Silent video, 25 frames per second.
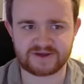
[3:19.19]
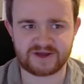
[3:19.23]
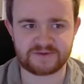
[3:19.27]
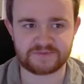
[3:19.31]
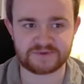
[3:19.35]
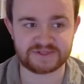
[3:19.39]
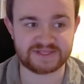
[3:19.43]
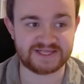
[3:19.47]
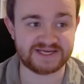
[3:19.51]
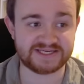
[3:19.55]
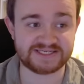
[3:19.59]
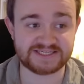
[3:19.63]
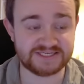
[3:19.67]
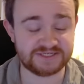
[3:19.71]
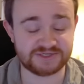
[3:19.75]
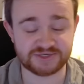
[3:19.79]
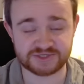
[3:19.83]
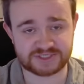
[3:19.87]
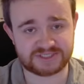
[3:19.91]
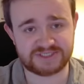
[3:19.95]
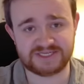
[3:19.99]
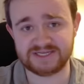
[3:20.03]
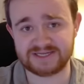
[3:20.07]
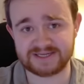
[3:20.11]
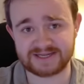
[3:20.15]
Unless he
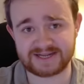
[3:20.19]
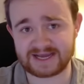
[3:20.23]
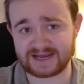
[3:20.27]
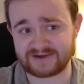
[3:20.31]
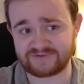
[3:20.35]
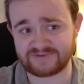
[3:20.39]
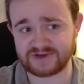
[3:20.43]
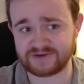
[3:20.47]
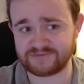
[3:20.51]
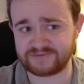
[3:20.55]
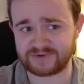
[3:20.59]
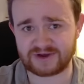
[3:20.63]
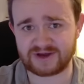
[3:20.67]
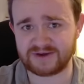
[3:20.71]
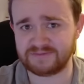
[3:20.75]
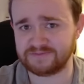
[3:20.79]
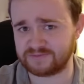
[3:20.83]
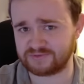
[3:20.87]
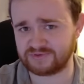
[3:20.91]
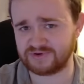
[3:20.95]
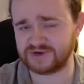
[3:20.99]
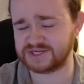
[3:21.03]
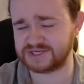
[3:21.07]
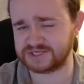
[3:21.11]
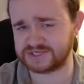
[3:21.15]
just didn't have it, but I'm
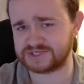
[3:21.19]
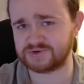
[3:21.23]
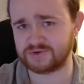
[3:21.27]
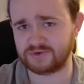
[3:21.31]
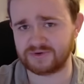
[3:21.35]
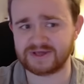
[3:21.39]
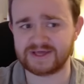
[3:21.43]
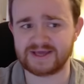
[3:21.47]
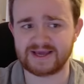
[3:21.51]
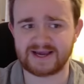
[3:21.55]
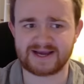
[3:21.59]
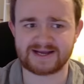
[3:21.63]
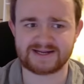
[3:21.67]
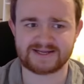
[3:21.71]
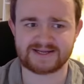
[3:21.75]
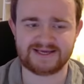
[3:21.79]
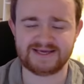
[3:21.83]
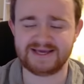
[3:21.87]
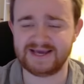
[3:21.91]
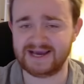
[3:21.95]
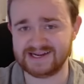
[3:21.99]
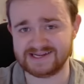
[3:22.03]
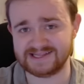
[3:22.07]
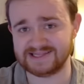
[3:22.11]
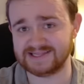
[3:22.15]
pretty sure he had it.
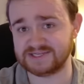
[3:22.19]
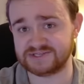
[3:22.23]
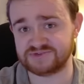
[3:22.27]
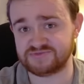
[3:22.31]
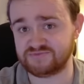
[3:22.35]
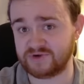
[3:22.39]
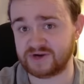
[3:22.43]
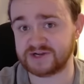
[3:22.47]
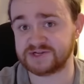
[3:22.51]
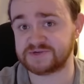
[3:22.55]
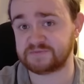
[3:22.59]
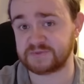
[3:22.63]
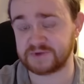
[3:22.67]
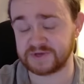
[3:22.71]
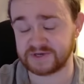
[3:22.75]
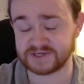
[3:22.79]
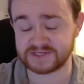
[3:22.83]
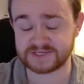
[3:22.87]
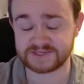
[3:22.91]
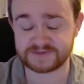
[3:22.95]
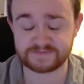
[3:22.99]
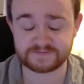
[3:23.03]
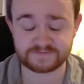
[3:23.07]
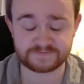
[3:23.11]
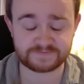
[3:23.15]
He had at least
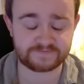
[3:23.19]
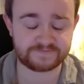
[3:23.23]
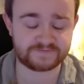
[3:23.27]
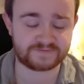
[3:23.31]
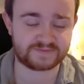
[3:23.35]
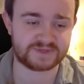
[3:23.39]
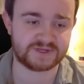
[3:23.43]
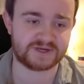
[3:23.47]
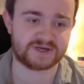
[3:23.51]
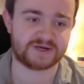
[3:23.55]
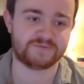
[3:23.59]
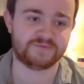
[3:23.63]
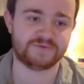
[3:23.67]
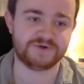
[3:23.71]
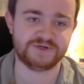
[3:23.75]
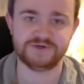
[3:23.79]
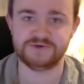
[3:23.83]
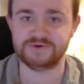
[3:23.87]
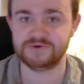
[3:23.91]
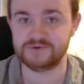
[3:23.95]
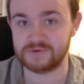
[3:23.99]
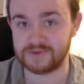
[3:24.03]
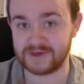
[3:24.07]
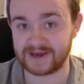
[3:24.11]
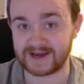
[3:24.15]
Redbeard. We
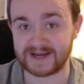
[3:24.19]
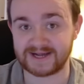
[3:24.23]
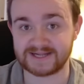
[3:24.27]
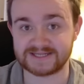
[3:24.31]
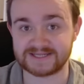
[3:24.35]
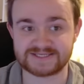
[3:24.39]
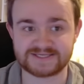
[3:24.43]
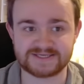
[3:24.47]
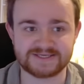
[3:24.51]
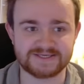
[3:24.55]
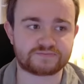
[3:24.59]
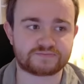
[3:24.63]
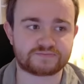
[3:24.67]
knew that.